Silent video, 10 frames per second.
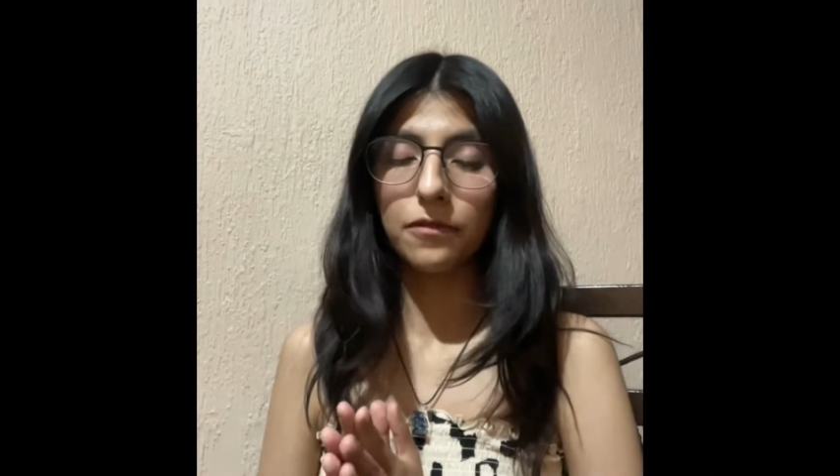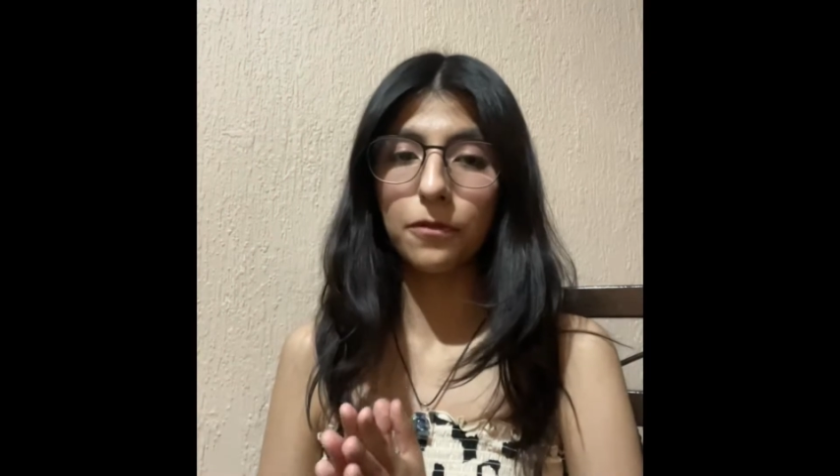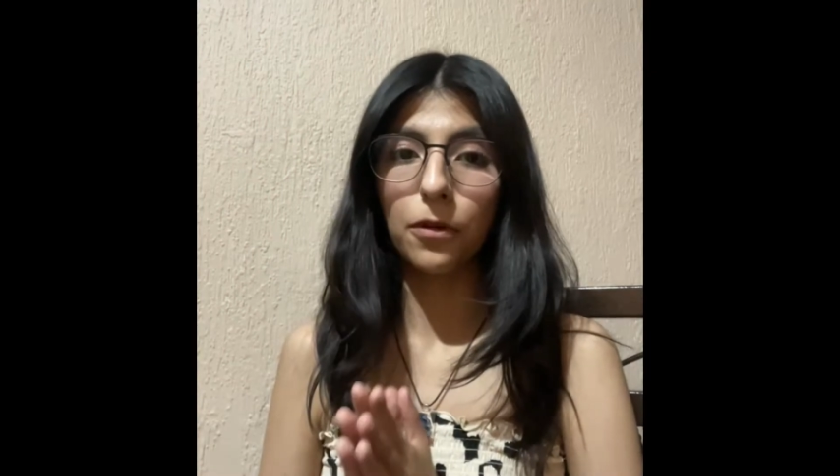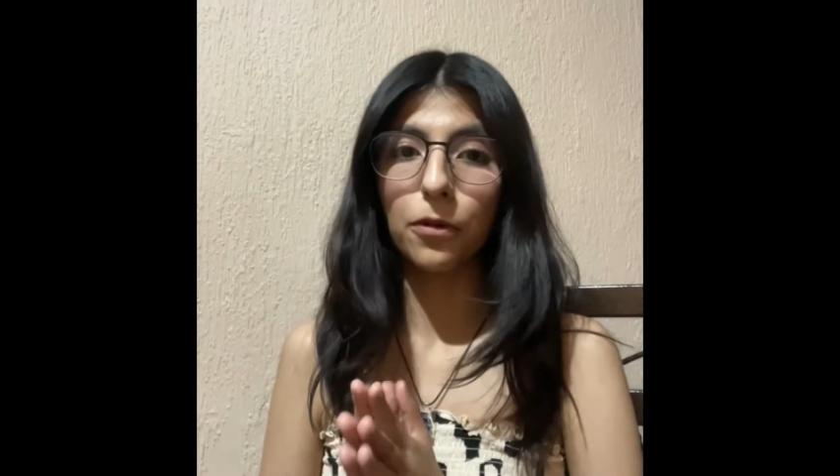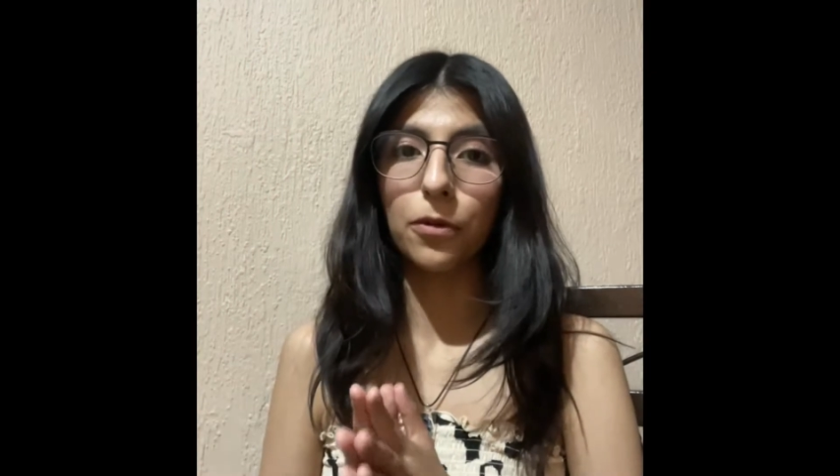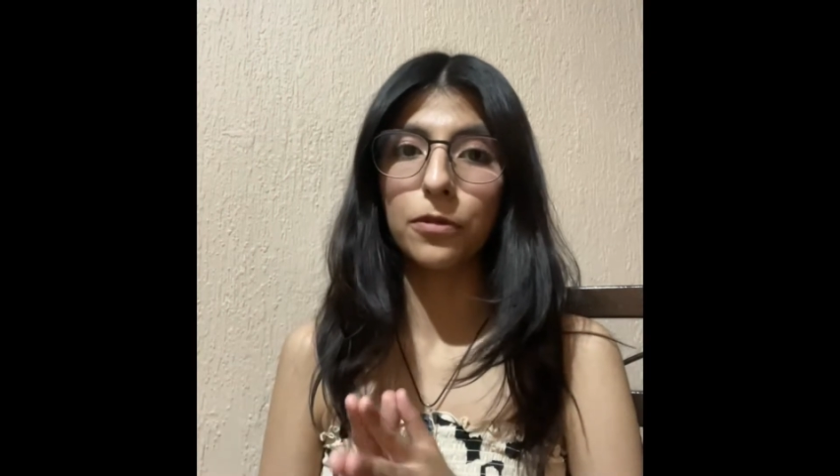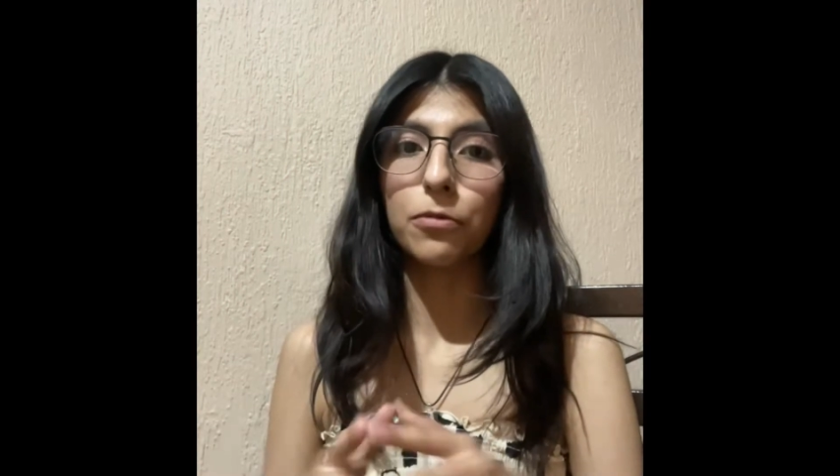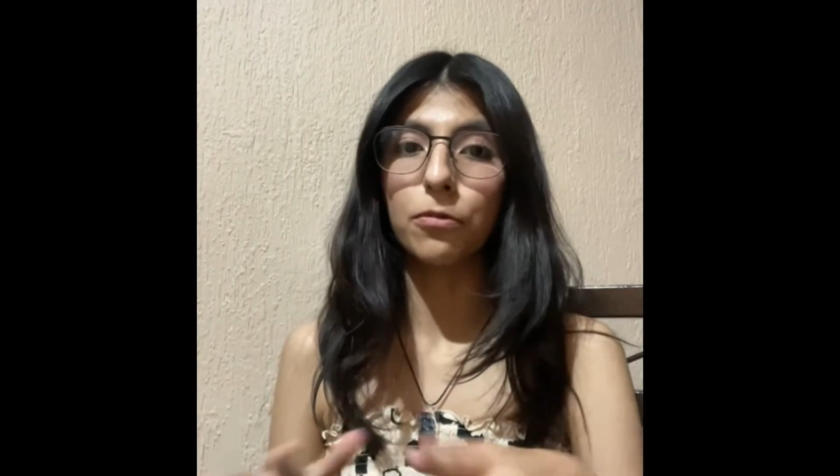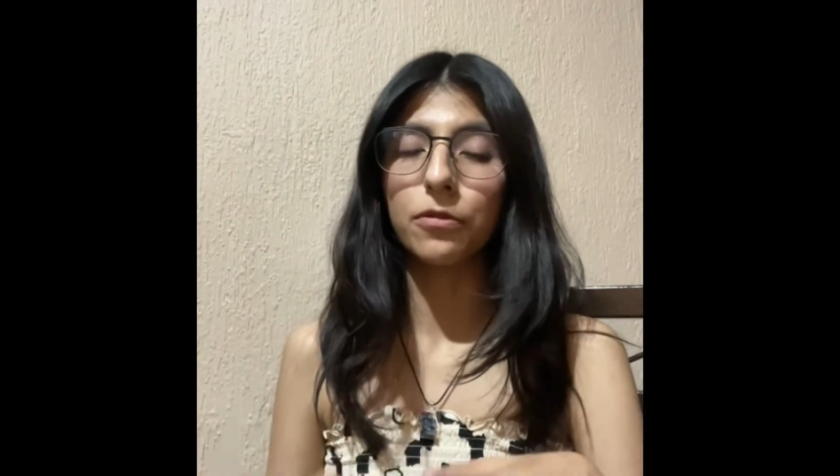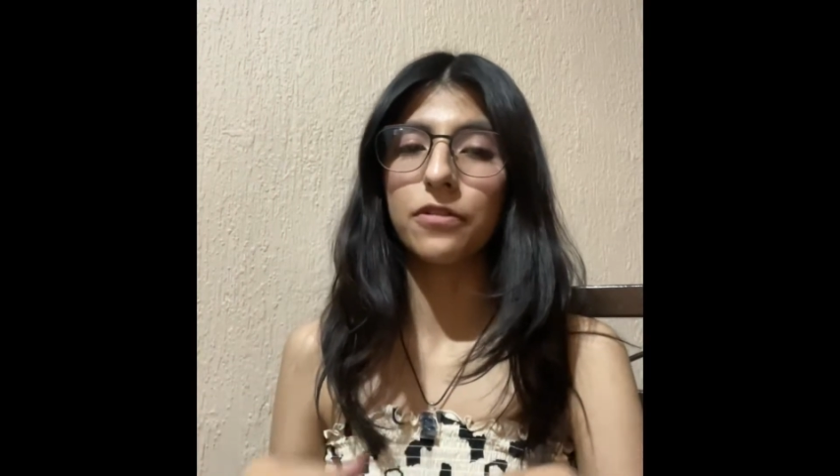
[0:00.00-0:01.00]
follow the
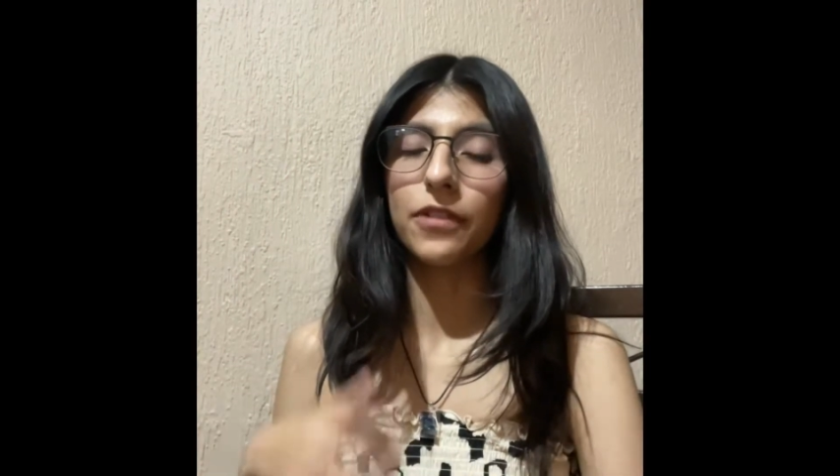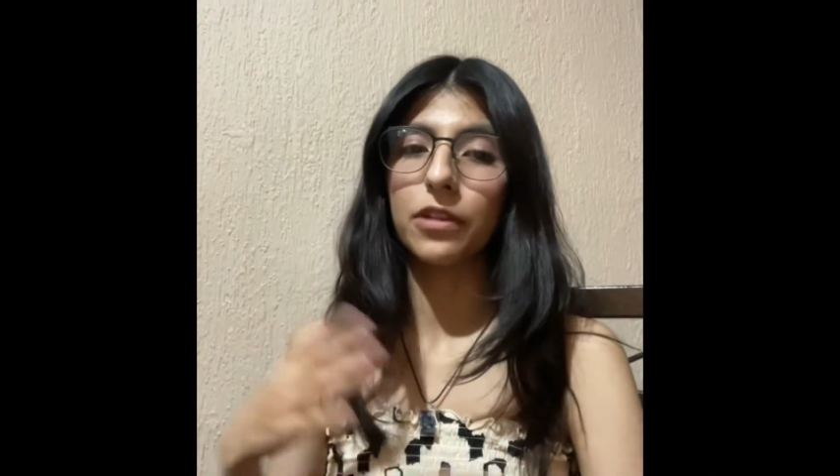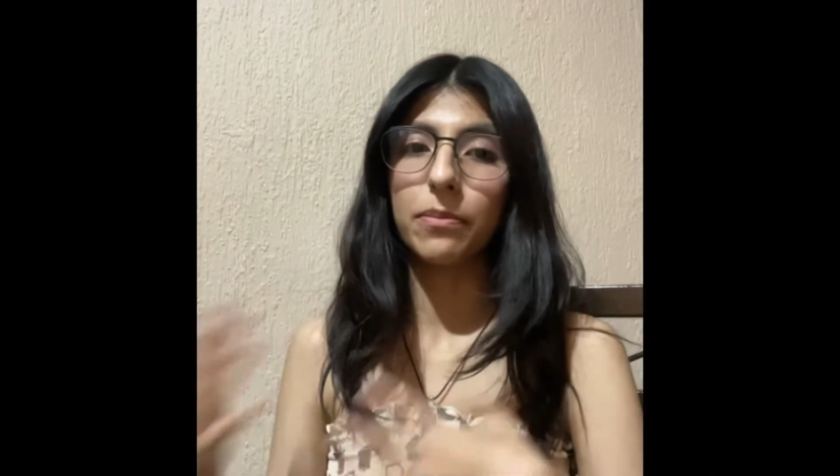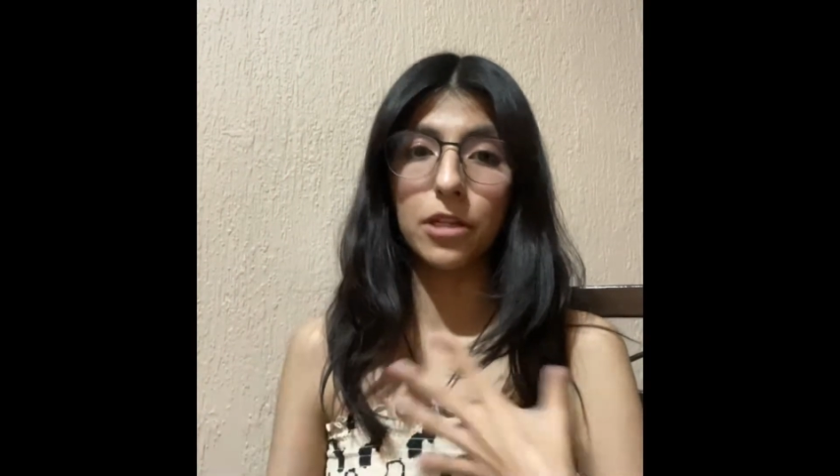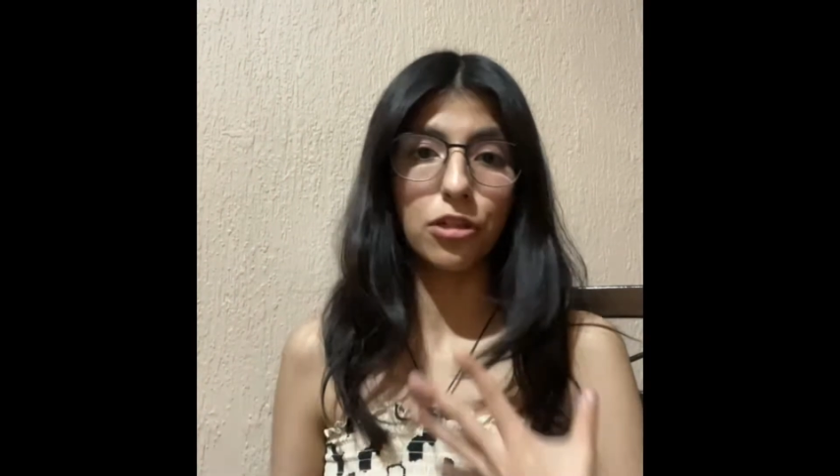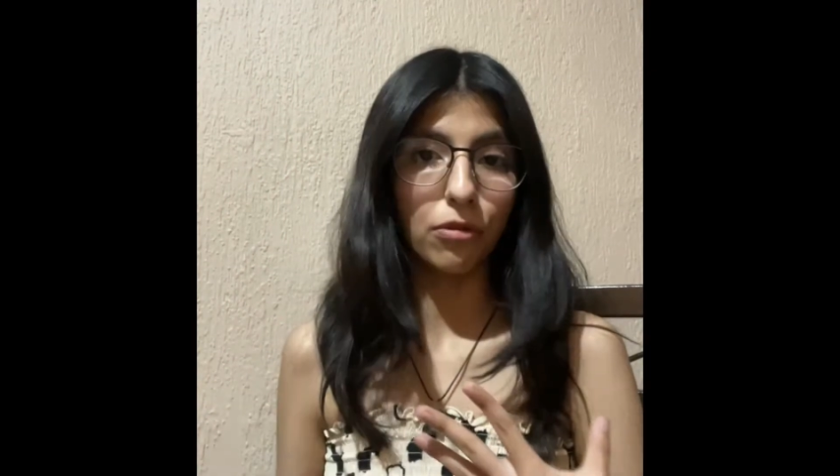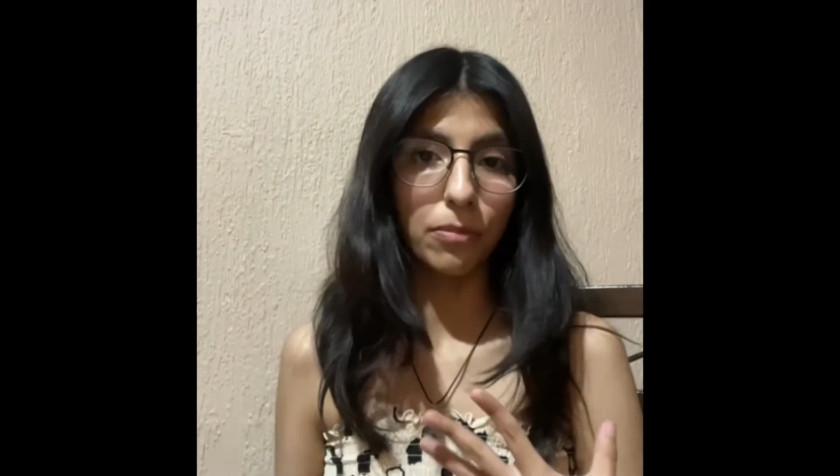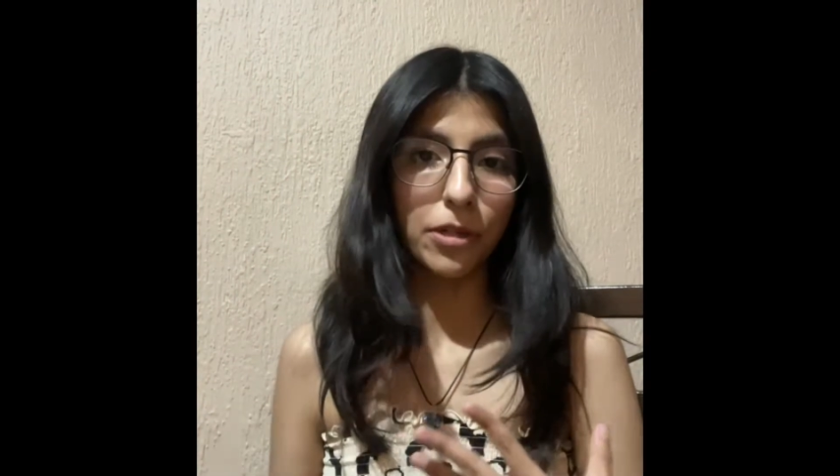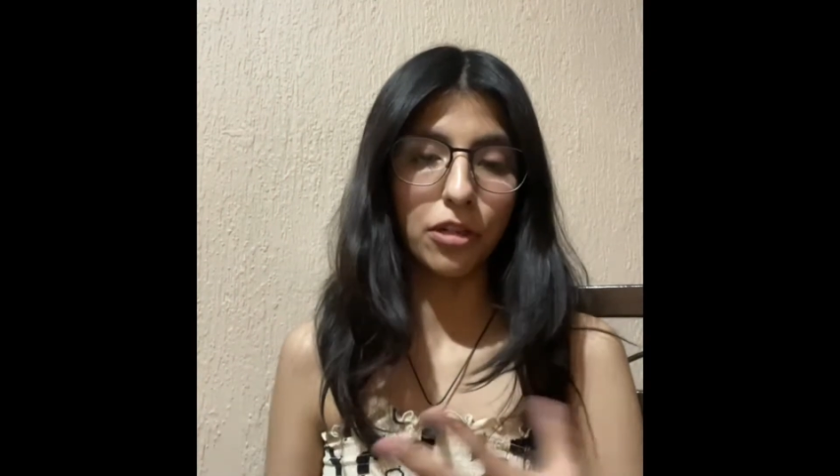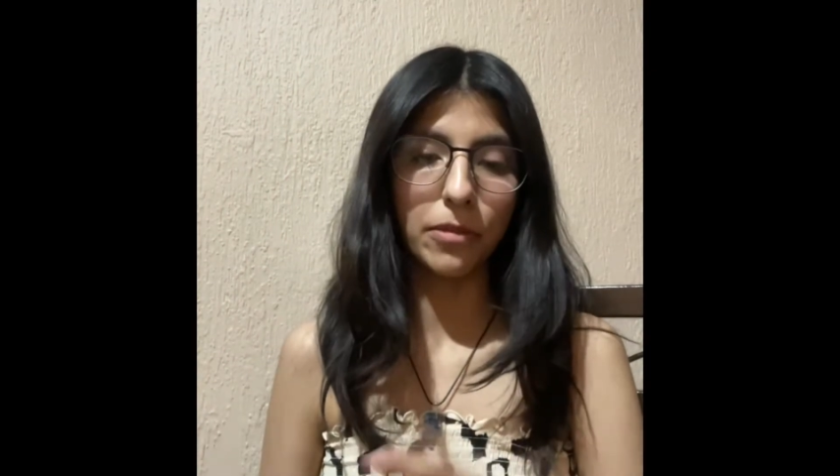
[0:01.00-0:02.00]
rules of a conventional
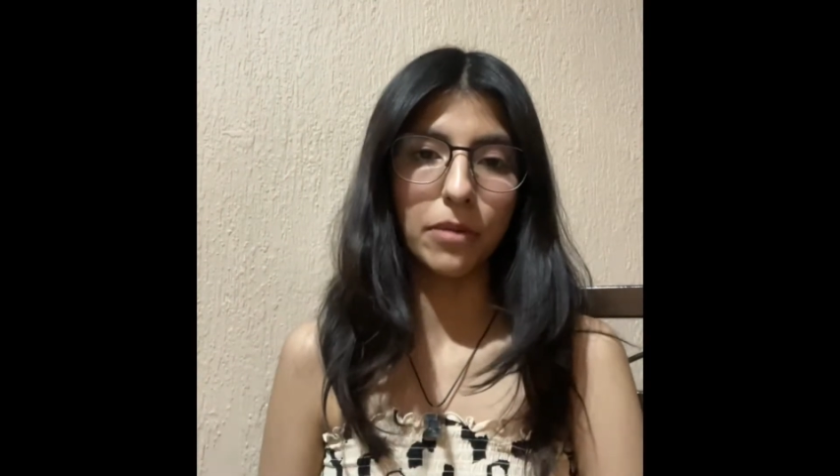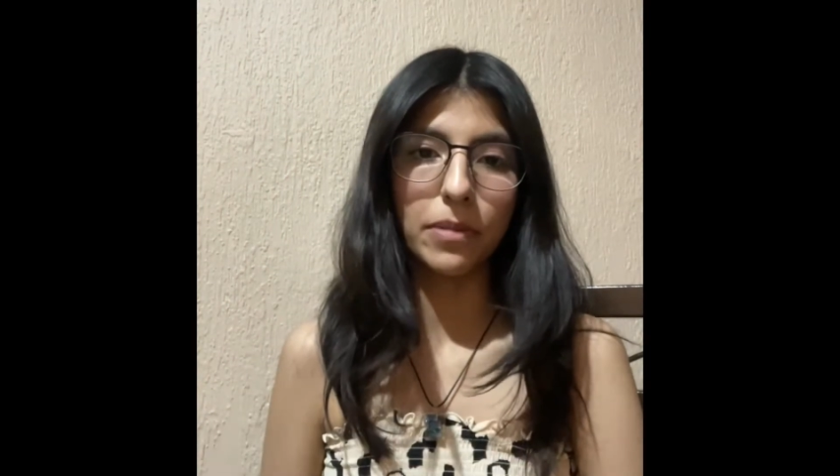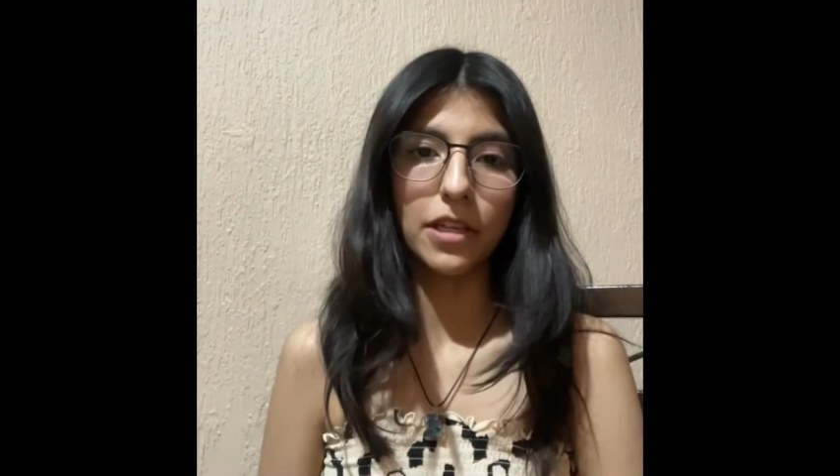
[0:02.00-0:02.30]
monument